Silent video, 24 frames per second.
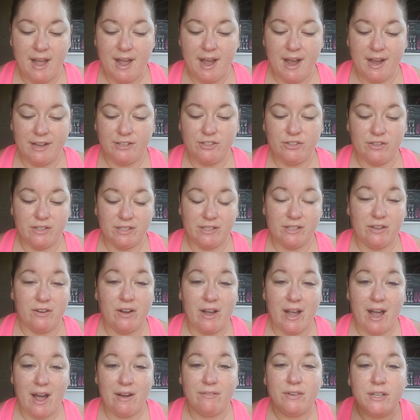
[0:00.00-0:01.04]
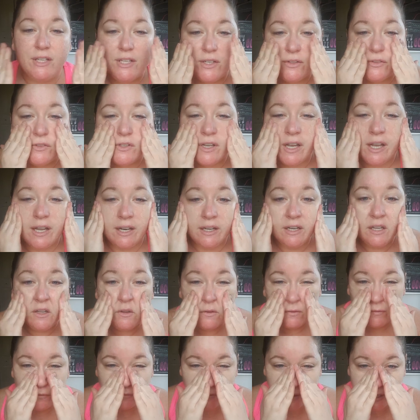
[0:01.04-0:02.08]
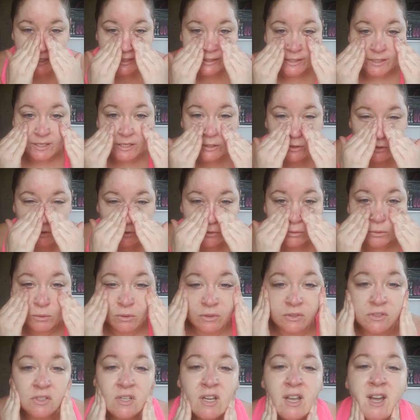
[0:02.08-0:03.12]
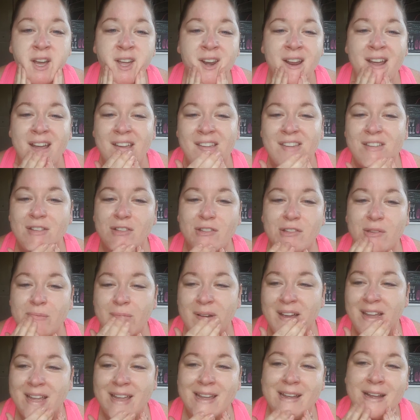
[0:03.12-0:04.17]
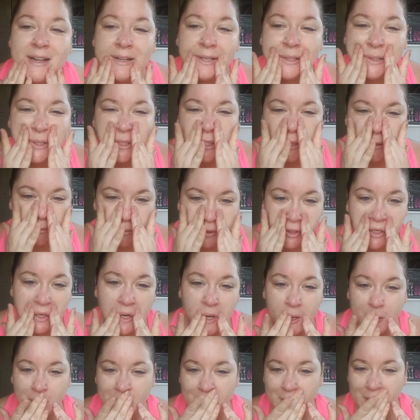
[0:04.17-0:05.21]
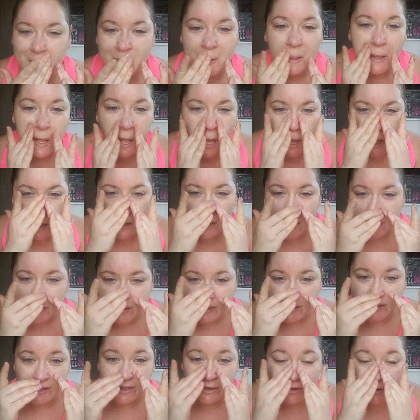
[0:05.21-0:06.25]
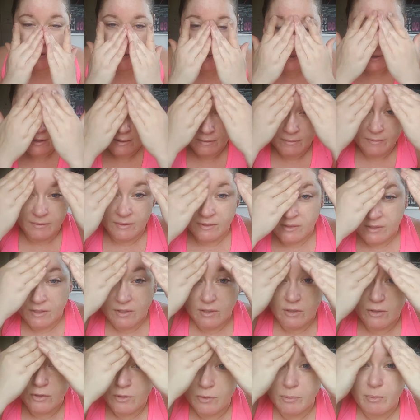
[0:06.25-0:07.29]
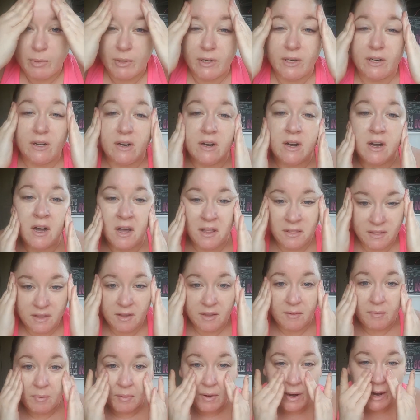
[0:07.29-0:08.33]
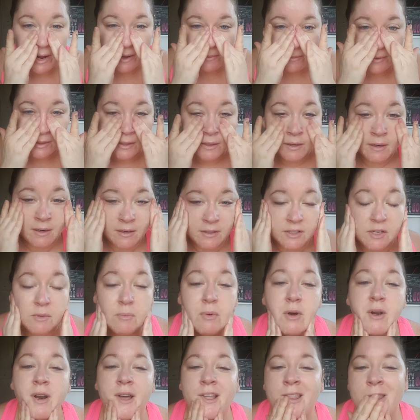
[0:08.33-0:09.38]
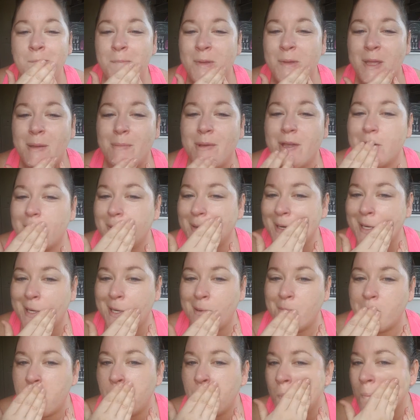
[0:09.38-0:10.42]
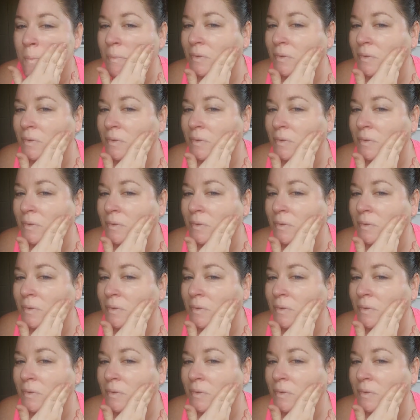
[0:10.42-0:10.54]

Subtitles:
As you can tell, I haven't used any fancy tools yet. I used my hands to put on the serum, to put on the primer, to put on the BB cream.